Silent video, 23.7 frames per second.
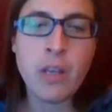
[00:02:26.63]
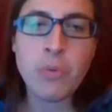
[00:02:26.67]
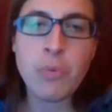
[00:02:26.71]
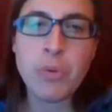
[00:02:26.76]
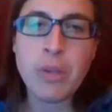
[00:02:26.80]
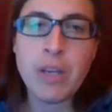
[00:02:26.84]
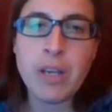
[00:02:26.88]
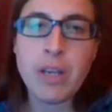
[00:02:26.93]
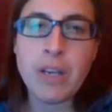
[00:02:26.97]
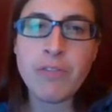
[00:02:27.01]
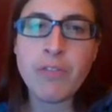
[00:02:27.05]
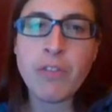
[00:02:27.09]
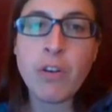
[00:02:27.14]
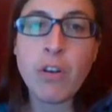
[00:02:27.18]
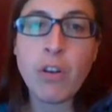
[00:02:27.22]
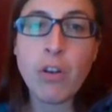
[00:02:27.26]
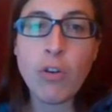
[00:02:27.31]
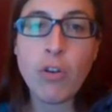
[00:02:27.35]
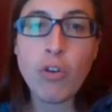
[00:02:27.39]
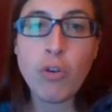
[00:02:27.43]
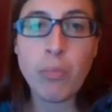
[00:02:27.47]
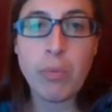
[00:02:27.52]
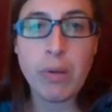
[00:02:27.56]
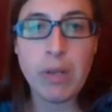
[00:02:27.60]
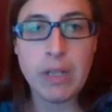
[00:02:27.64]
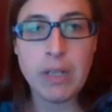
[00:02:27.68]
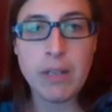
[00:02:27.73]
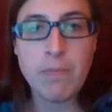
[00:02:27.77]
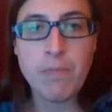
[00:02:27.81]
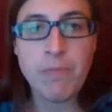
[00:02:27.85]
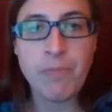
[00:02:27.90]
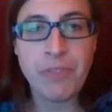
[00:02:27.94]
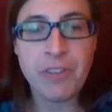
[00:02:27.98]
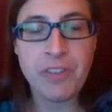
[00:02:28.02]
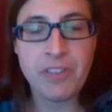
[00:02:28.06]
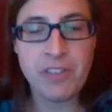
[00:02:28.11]
We have globally
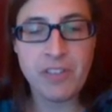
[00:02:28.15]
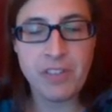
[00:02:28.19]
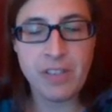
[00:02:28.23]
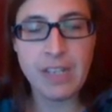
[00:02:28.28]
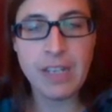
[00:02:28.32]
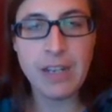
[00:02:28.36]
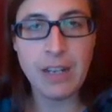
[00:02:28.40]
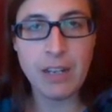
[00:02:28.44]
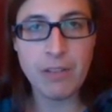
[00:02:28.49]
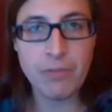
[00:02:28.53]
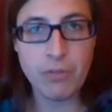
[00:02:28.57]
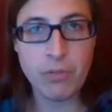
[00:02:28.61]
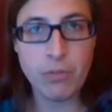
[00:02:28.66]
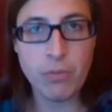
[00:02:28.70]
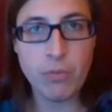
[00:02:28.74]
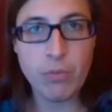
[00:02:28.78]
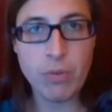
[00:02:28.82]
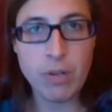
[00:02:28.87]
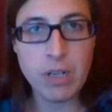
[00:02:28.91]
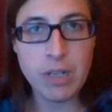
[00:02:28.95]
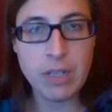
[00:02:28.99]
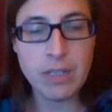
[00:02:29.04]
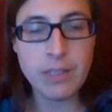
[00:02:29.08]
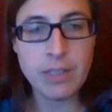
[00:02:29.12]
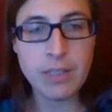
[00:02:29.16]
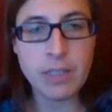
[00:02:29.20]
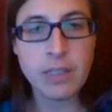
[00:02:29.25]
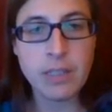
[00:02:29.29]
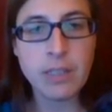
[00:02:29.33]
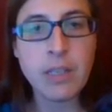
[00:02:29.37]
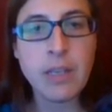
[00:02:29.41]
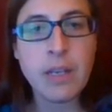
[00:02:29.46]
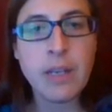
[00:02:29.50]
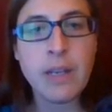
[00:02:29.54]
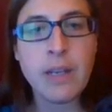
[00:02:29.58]
sea level rising,